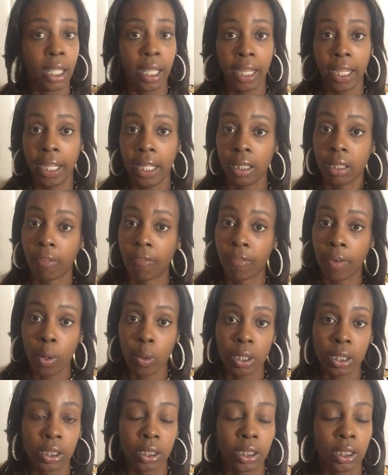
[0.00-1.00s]
And the
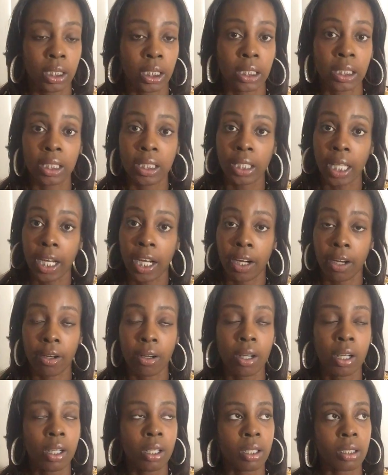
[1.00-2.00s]
focus is just there.
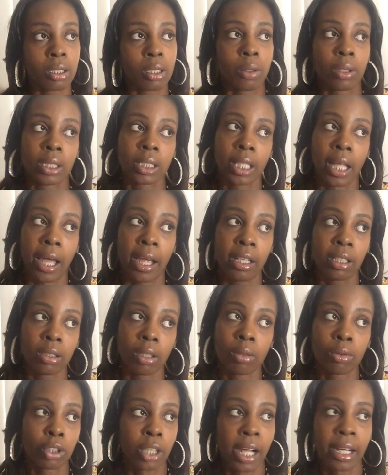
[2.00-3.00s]
So it's like,
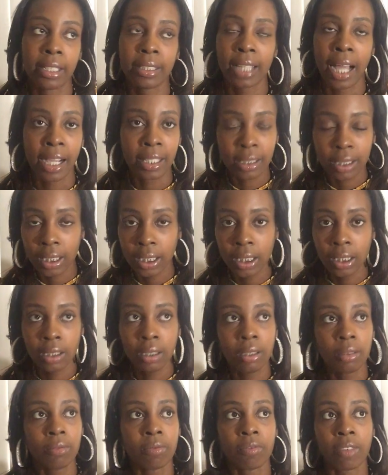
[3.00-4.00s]
don't try to knock
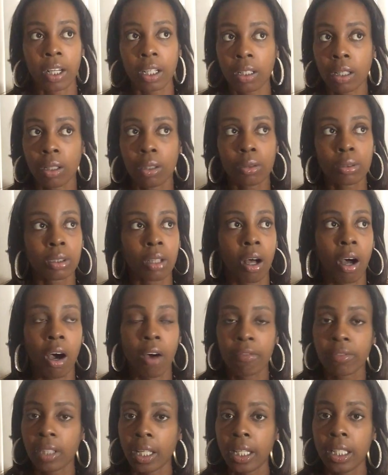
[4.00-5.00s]
these Virgos
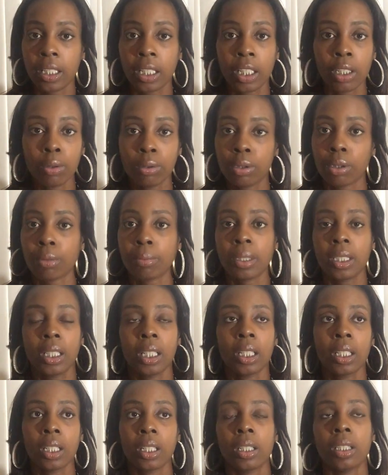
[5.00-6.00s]
off their kilter,
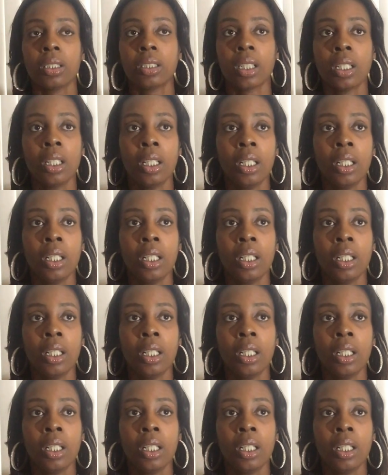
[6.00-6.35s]
because